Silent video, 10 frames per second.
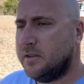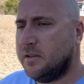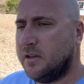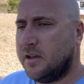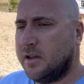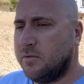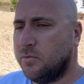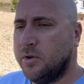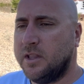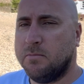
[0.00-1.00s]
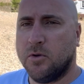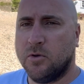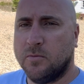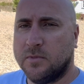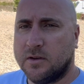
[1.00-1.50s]
really
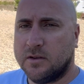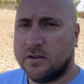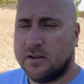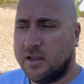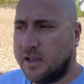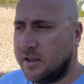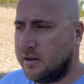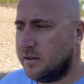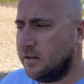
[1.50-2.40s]
boomed, and